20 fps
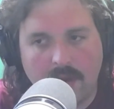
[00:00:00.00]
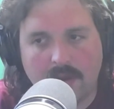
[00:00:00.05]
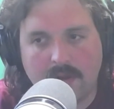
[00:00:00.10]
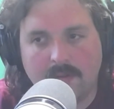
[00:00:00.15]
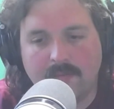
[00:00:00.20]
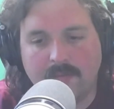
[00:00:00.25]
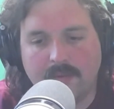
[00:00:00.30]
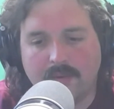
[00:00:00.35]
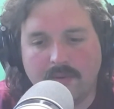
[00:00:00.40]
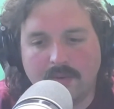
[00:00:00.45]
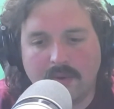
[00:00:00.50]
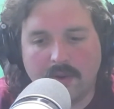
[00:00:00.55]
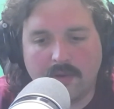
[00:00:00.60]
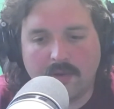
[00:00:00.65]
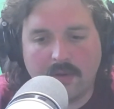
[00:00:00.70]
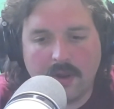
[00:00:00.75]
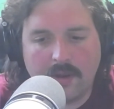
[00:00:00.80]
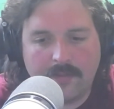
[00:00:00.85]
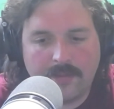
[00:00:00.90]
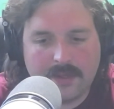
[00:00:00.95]
welcome to
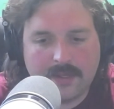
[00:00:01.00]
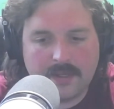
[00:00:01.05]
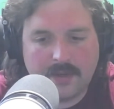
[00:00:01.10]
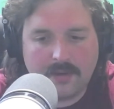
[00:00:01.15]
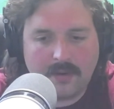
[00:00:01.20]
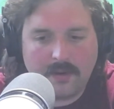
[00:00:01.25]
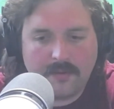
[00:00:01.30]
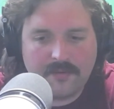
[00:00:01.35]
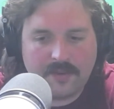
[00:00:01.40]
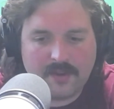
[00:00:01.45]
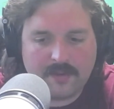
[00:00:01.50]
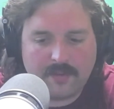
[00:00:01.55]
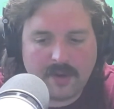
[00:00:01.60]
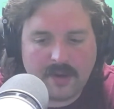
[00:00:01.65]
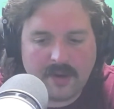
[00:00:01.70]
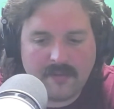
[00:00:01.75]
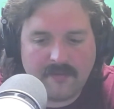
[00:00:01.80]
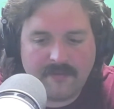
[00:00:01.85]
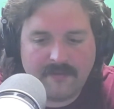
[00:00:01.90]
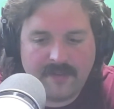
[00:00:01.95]
another episode of
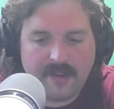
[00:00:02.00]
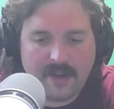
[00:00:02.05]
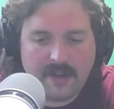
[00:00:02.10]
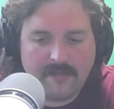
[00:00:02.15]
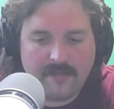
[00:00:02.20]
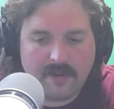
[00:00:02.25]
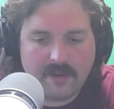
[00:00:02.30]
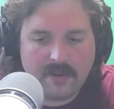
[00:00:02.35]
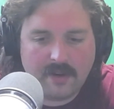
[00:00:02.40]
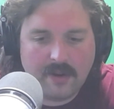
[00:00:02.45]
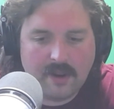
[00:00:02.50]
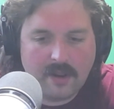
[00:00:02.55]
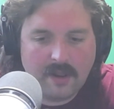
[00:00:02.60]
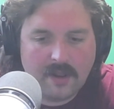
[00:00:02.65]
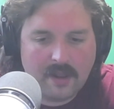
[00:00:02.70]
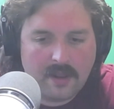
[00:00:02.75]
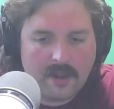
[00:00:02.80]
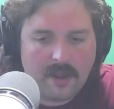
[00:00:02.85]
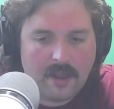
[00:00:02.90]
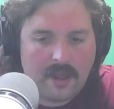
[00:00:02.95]
Spring Fever.
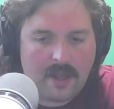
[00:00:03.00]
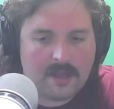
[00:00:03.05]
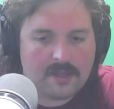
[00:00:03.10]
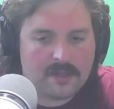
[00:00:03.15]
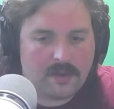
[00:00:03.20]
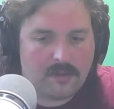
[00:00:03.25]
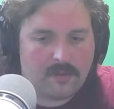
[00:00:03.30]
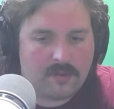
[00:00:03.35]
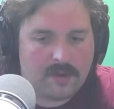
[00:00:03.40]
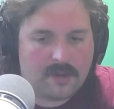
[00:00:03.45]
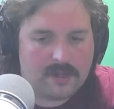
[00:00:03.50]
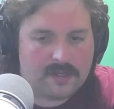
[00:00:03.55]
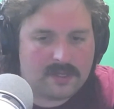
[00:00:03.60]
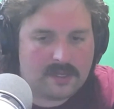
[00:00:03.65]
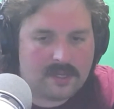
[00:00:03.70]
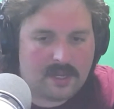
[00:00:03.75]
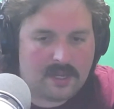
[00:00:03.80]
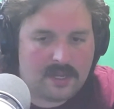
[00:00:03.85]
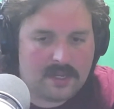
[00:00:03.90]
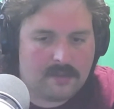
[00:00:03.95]
As
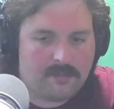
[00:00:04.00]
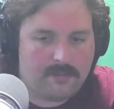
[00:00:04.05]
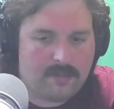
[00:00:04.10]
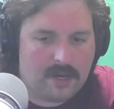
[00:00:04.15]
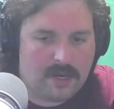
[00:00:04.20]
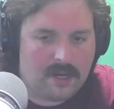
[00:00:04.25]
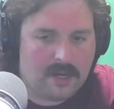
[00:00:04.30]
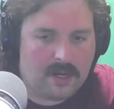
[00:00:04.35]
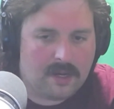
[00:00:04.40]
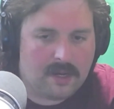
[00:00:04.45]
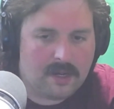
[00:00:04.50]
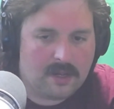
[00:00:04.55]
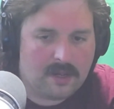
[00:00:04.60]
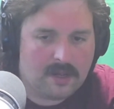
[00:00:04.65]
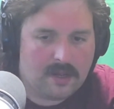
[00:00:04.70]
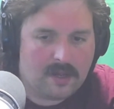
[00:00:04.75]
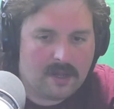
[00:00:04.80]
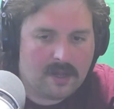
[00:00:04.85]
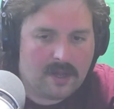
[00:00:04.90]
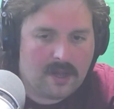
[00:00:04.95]
always, it's me,
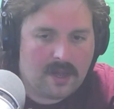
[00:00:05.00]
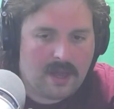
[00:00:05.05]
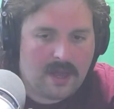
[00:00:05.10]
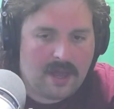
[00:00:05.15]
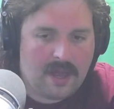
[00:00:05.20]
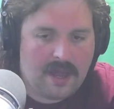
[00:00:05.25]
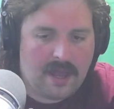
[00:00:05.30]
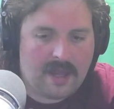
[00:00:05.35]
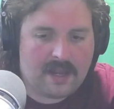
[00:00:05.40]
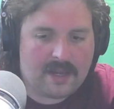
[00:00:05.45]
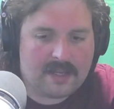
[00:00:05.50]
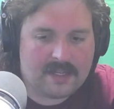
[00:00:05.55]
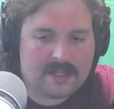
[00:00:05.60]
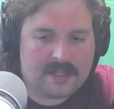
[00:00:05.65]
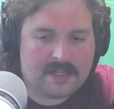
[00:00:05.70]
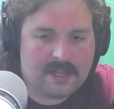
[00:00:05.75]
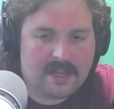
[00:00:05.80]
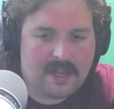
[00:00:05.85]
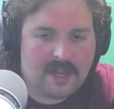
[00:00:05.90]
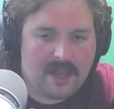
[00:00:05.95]

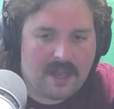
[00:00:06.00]
XFL.